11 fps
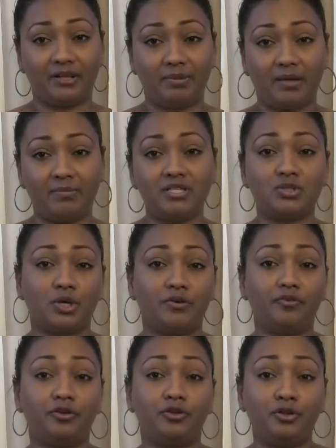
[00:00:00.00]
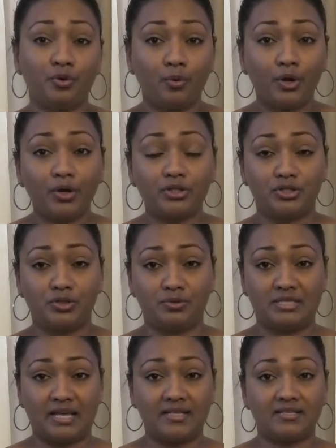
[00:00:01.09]
the baby, so if you know your due
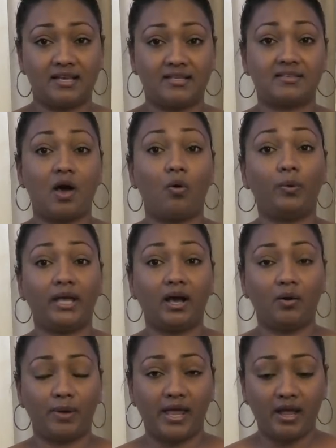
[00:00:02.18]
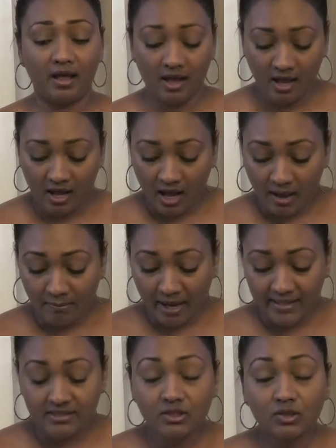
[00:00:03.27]
date is a week away,
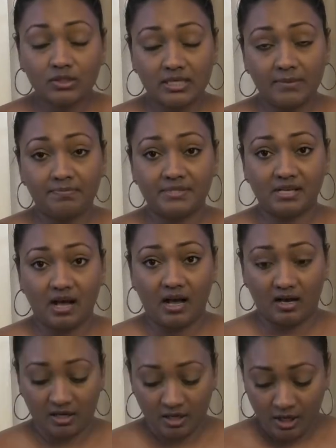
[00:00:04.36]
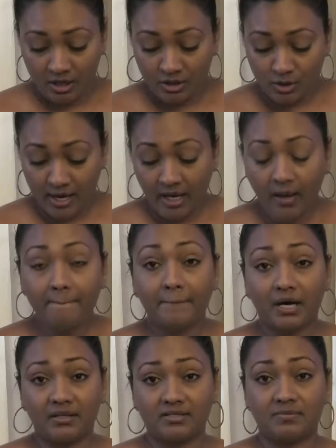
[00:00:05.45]
my tips are: drink
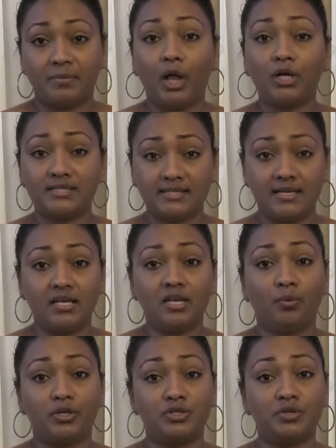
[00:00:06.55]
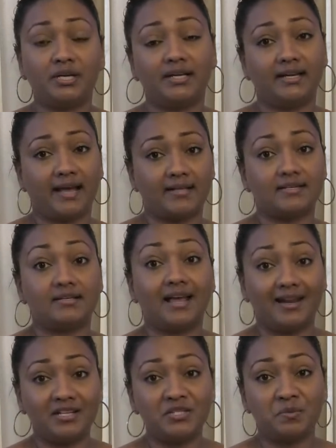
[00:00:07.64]
mother's milk tea, which you can get at
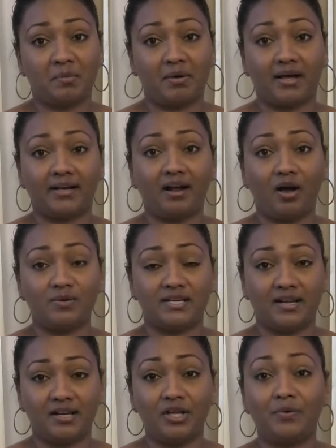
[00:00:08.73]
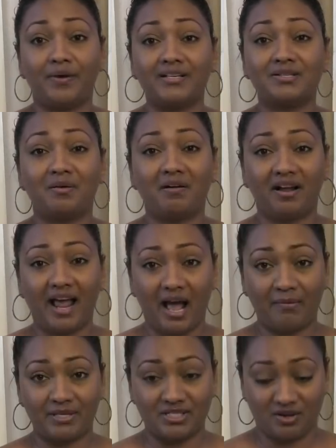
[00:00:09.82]
any supermarket out here in the US or on
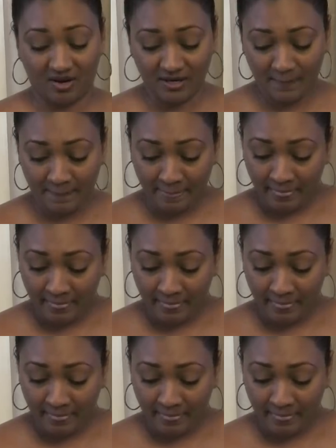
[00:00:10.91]
Amazon.